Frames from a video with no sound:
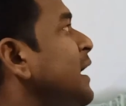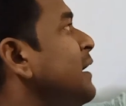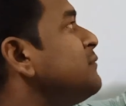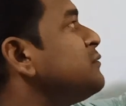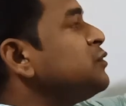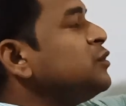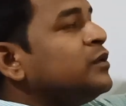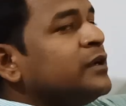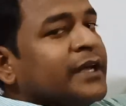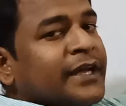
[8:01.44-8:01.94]

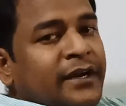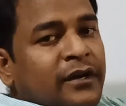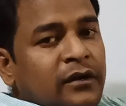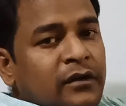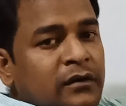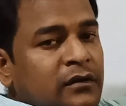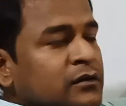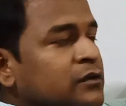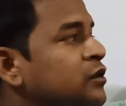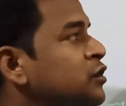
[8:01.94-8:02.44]
absolute error
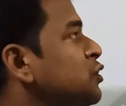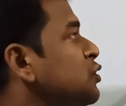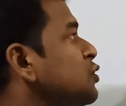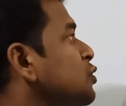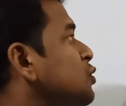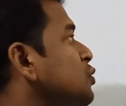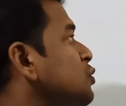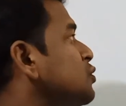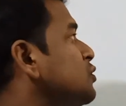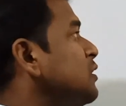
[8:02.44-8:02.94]

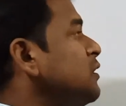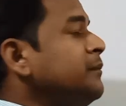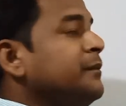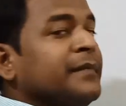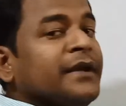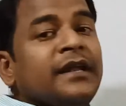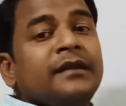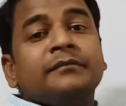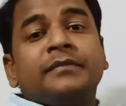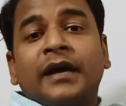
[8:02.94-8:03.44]
to the
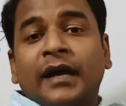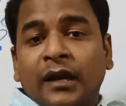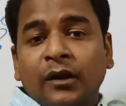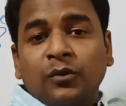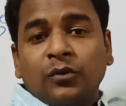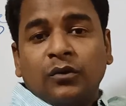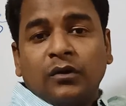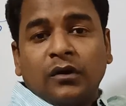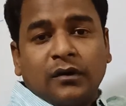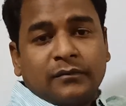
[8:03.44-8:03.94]
mean
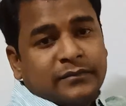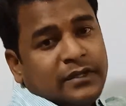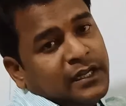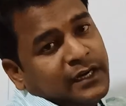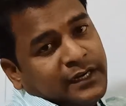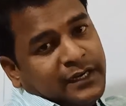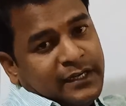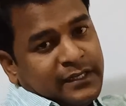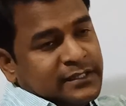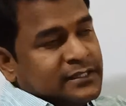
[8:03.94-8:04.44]
value of the
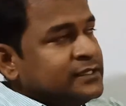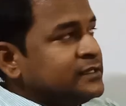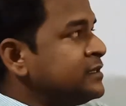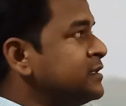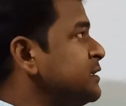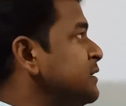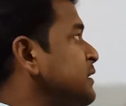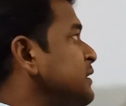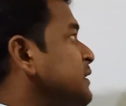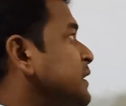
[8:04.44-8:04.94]
readings,
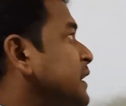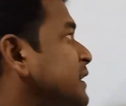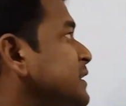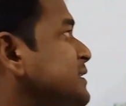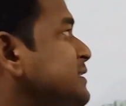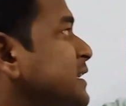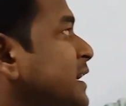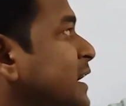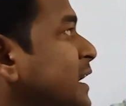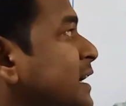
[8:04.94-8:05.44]
that is
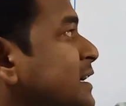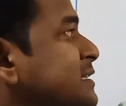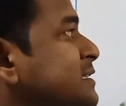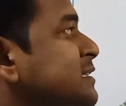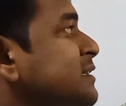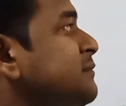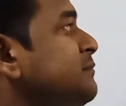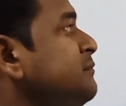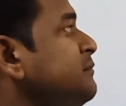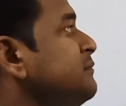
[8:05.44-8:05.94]
del
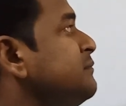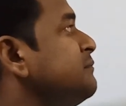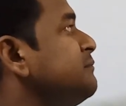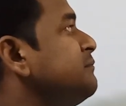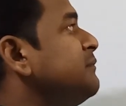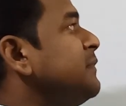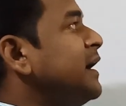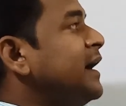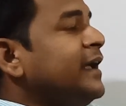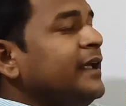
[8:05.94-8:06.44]
xm
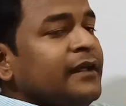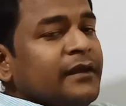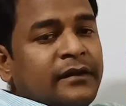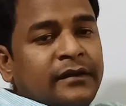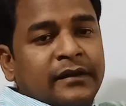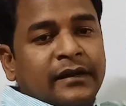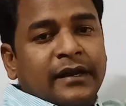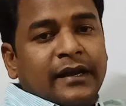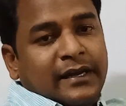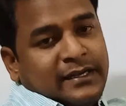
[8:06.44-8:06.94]
by
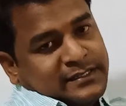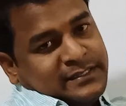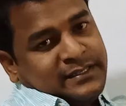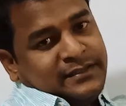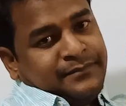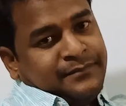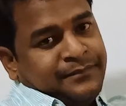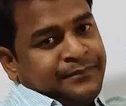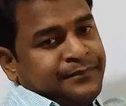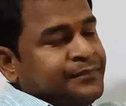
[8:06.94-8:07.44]
xm.
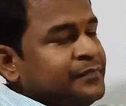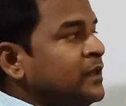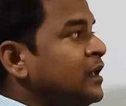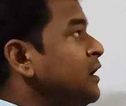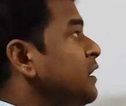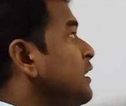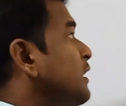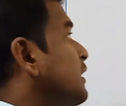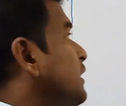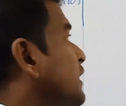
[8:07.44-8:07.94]

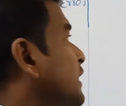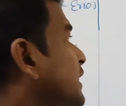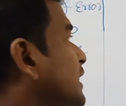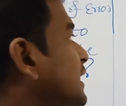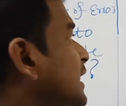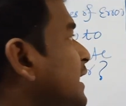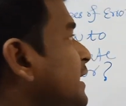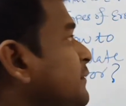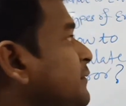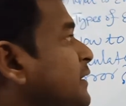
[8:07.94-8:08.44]

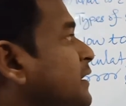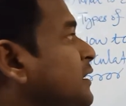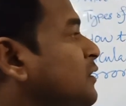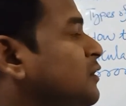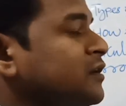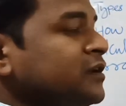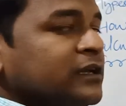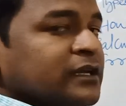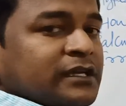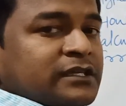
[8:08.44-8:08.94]
Relative
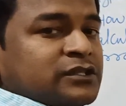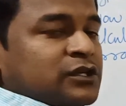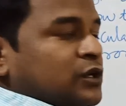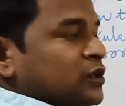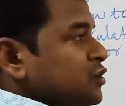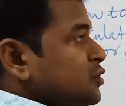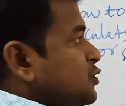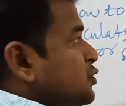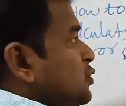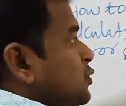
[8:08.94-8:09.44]
error is
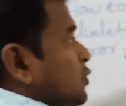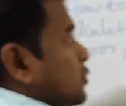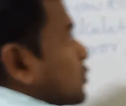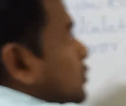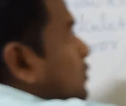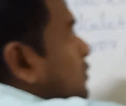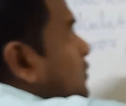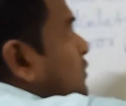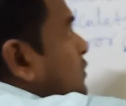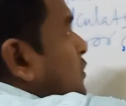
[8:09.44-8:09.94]

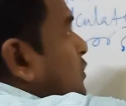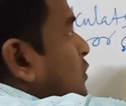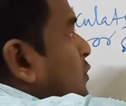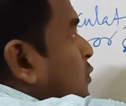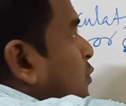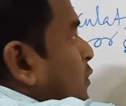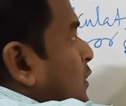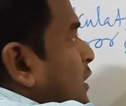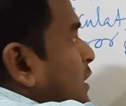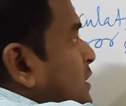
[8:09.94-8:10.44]
also
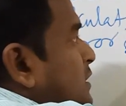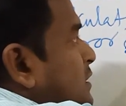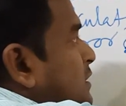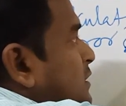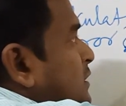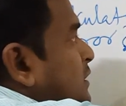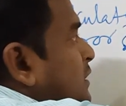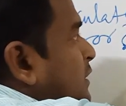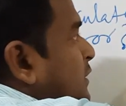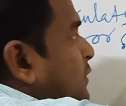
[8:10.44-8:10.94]
known as
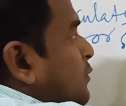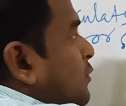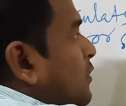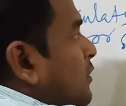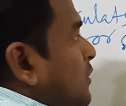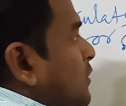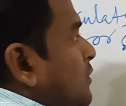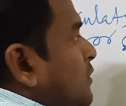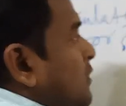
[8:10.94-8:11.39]
your